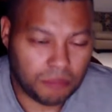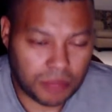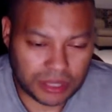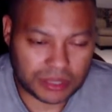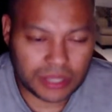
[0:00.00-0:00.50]

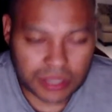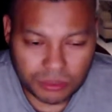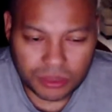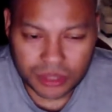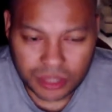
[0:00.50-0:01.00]
But this
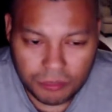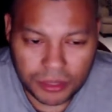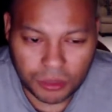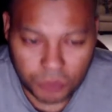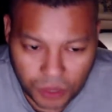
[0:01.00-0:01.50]
one's going to
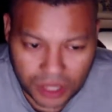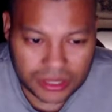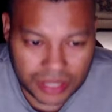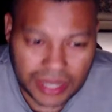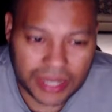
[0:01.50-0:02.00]
be a
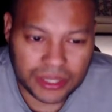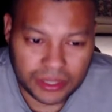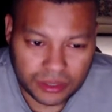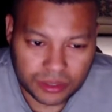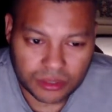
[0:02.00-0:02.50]
one
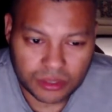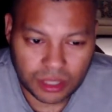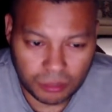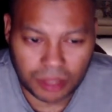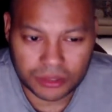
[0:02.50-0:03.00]
day
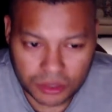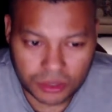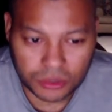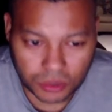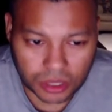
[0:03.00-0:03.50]
come out to New
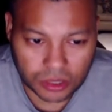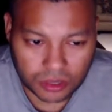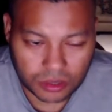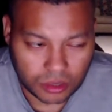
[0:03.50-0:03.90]
York,